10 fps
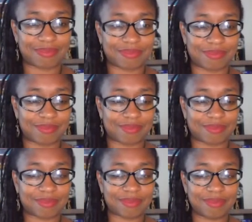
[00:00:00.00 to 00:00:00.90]

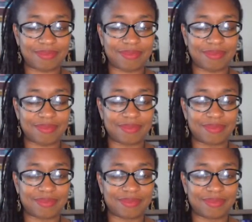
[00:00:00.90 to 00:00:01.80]

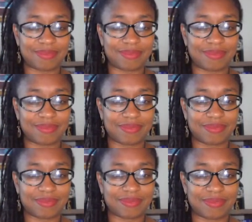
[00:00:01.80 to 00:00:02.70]

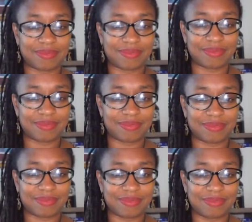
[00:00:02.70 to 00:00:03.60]

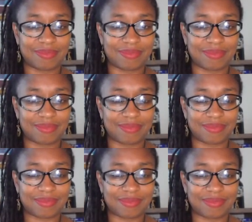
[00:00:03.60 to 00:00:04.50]

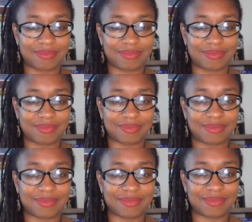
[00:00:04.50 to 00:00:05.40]

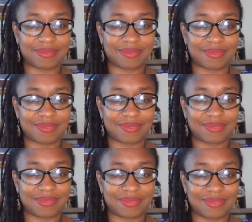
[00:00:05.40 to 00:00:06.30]

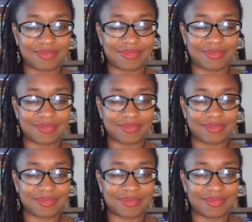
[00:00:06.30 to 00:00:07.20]

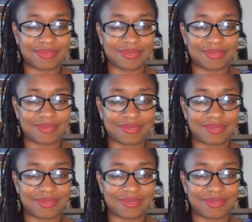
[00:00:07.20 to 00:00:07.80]
This person isn't speaking.